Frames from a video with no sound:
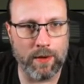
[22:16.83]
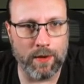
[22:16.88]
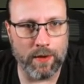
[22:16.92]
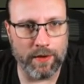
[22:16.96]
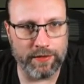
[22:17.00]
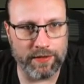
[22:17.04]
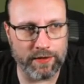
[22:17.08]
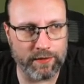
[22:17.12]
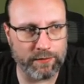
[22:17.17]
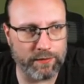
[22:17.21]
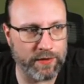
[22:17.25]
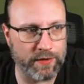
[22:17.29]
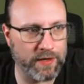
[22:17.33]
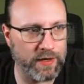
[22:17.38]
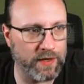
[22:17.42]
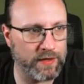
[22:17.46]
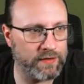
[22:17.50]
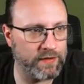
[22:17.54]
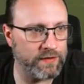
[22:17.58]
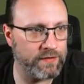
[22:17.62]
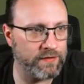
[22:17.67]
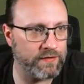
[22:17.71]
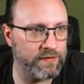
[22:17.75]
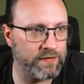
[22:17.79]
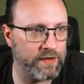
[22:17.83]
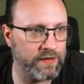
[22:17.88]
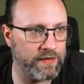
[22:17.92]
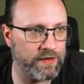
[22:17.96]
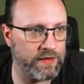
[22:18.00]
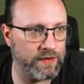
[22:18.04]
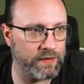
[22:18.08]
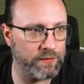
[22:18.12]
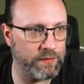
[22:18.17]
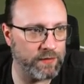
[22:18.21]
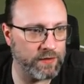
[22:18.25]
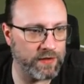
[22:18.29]
I think we got this. I think
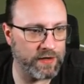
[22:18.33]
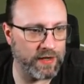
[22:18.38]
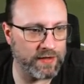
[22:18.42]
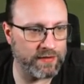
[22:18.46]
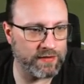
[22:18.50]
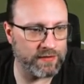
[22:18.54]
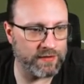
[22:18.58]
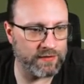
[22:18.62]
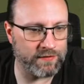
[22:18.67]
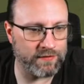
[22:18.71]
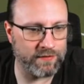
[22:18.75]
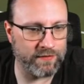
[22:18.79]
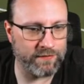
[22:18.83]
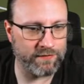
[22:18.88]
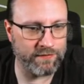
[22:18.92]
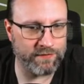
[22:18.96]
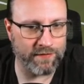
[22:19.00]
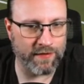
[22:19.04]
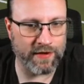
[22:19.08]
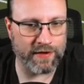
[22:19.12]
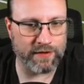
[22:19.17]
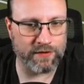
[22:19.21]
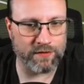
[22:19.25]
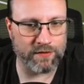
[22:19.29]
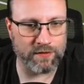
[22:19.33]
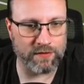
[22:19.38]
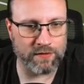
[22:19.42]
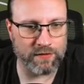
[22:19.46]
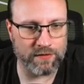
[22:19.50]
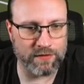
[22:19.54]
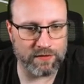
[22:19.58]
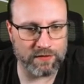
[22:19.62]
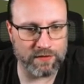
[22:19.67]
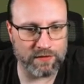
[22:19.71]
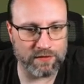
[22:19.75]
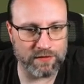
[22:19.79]
we got this final.
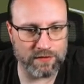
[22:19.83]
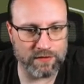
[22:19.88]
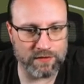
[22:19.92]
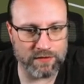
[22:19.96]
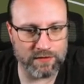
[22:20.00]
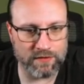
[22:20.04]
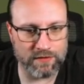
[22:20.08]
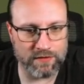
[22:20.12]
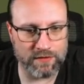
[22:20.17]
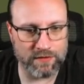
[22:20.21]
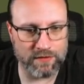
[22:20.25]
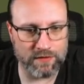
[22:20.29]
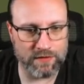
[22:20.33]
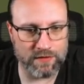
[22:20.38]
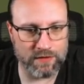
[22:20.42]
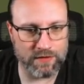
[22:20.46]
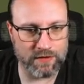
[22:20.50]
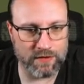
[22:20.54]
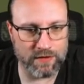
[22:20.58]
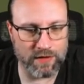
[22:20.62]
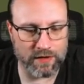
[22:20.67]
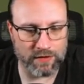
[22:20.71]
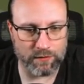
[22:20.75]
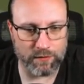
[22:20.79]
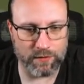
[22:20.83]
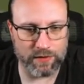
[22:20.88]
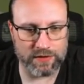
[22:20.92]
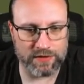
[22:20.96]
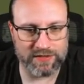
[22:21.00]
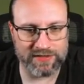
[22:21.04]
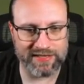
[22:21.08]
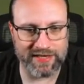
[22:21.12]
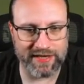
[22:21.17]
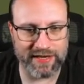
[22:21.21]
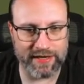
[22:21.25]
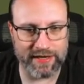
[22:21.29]
I don't want to
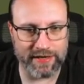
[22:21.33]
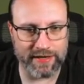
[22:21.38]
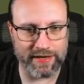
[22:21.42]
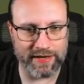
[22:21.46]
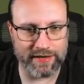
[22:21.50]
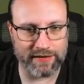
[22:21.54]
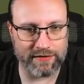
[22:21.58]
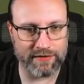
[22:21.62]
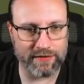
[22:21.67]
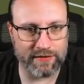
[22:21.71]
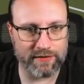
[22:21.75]
say it